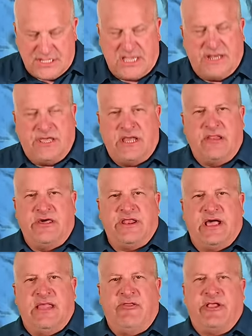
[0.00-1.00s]
yeah, not a
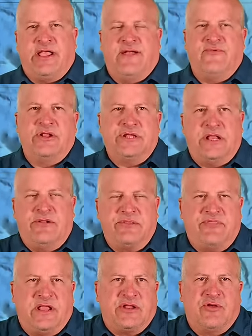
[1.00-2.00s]
lot of island coverage. I
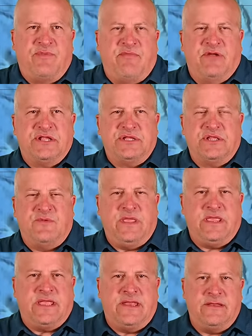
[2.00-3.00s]
don't think there'll be much this
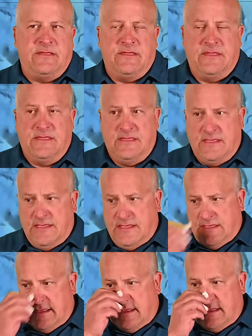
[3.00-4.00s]
weekend.
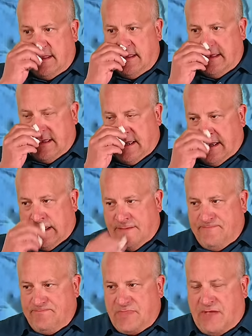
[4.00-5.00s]

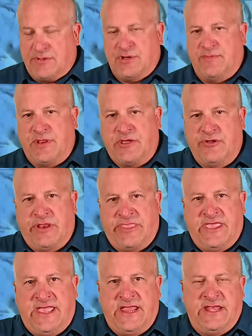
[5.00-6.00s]
I was hoping to go
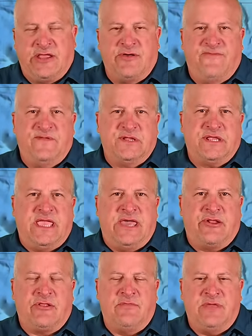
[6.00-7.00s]
today to go fish
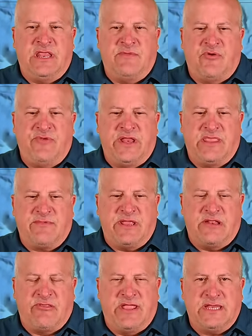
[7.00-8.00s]
Cat or Clemente, but we ended up
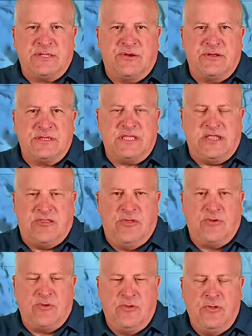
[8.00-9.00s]
getting a late start and stayed
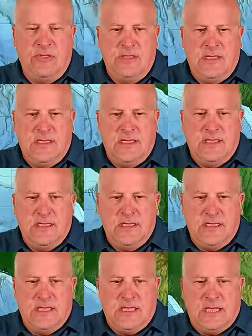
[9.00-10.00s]
local.
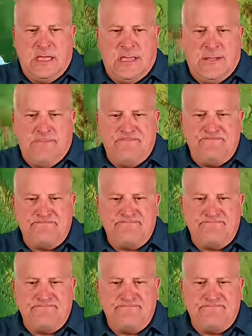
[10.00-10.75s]
Before